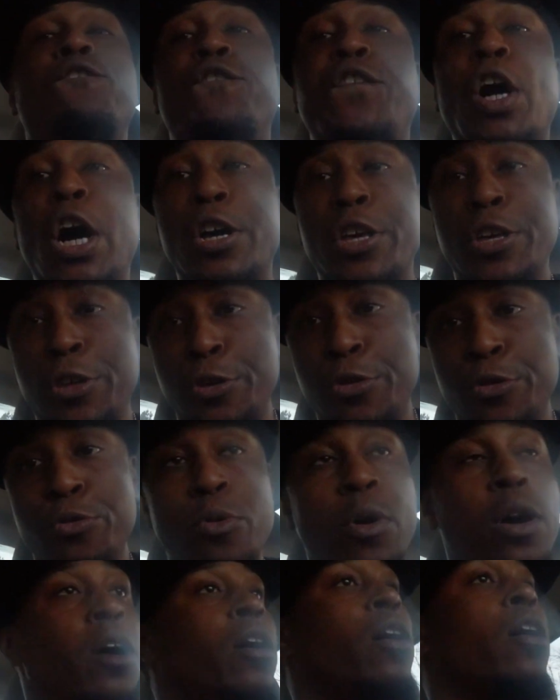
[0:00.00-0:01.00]
fuck you.
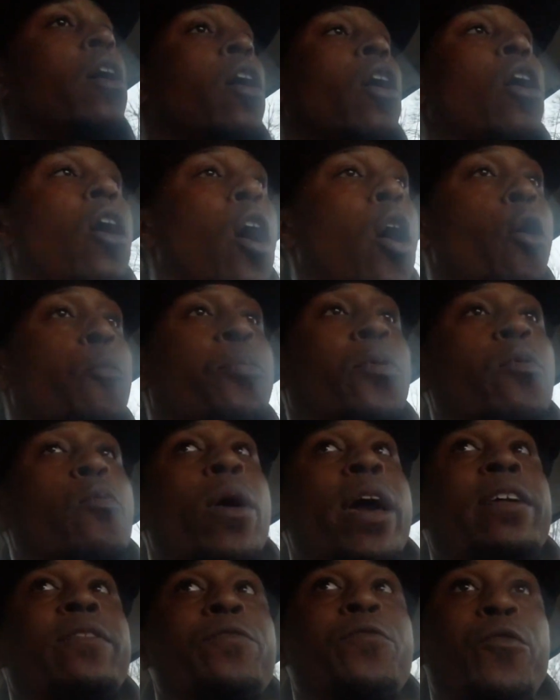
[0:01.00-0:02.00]
Oprah
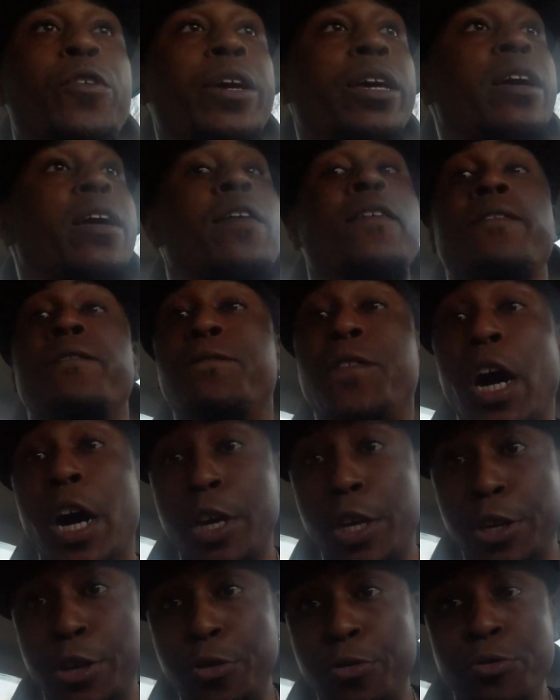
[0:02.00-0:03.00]
Winfrey,
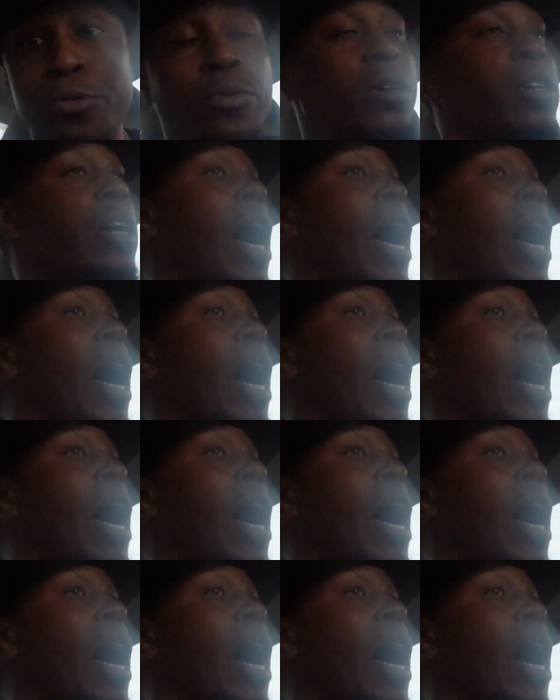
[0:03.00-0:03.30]
fuck you.